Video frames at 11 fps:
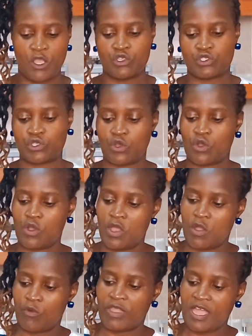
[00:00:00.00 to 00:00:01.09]
So
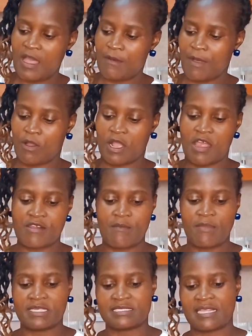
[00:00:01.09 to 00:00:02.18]
we have our garam
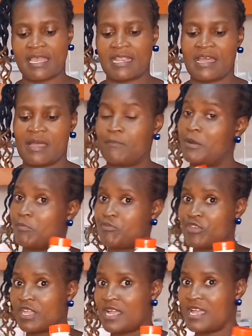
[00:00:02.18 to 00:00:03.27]
masala,
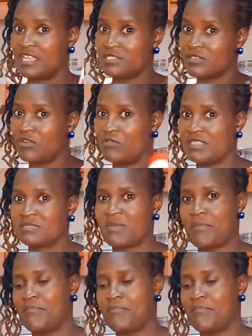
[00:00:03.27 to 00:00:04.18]
paprika is always my